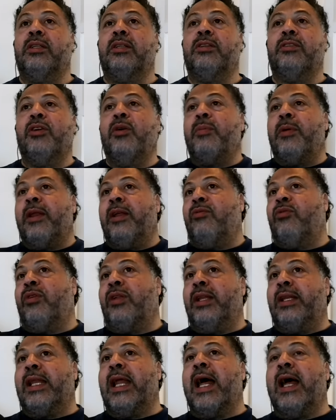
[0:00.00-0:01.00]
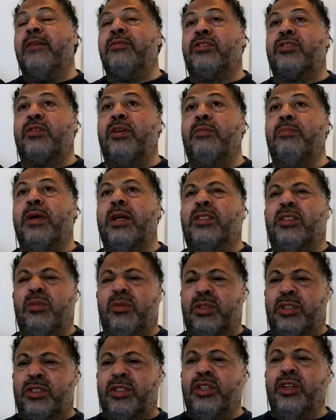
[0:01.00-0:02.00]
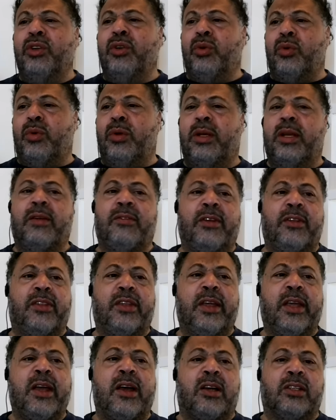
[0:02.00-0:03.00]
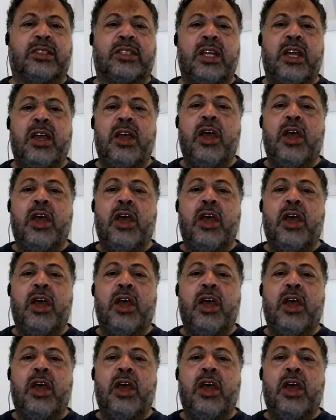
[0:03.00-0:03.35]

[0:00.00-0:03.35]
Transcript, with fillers: Nobody really live streamed much. It was new and everything else.